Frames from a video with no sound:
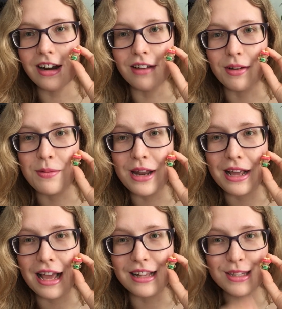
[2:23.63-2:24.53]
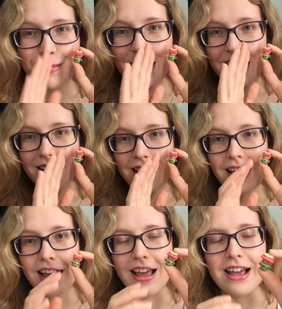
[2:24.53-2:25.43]
Like if I put it against me, like
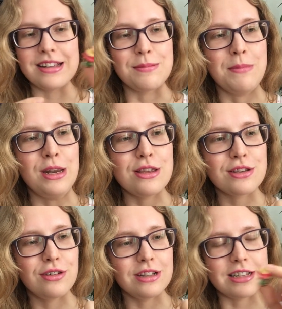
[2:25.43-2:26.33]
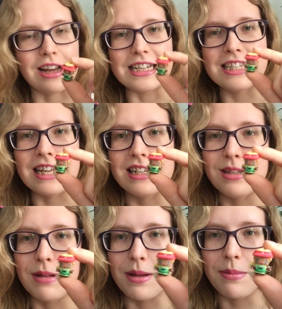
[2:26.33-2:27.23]
that's minuscule. That's like a
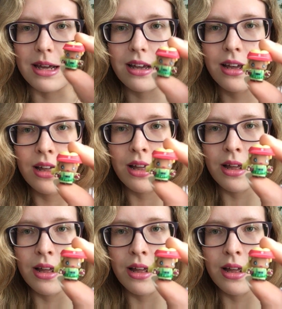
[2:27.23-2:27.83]
centimetre big.